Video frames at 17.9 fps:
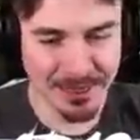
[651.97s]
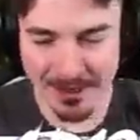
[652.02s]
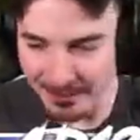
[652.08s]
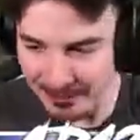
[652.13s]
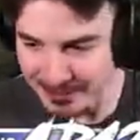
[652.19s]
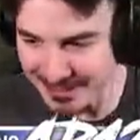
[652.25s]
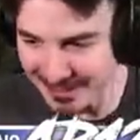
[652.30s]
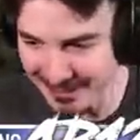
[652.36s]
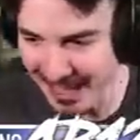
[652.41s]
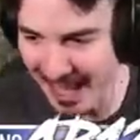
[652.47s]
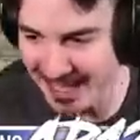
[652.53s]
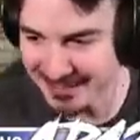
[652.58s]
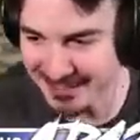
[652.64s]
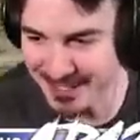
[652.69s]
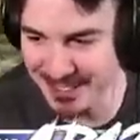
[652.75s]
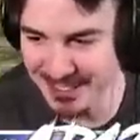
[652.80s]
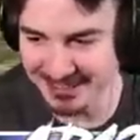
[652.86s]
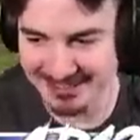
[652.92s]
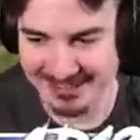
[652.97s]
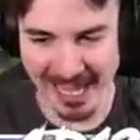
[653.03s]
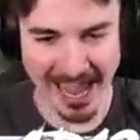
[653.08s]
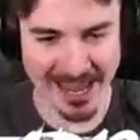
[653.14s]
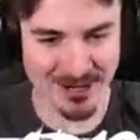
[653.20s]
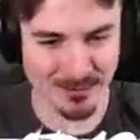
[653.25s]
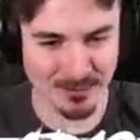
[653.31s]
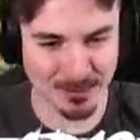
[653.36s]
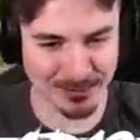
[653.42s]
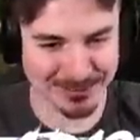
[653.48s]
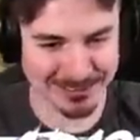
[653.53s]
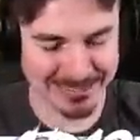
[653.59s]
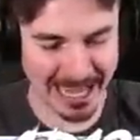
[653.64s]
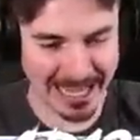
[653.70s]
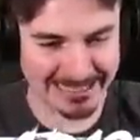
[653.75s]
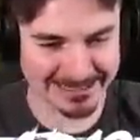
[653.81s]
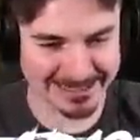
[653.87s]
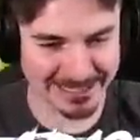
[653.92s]
There's less than
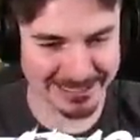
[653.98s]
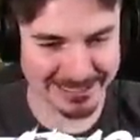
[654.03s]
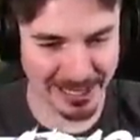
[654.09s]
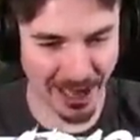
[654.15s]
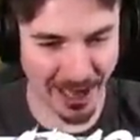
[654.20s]
10% to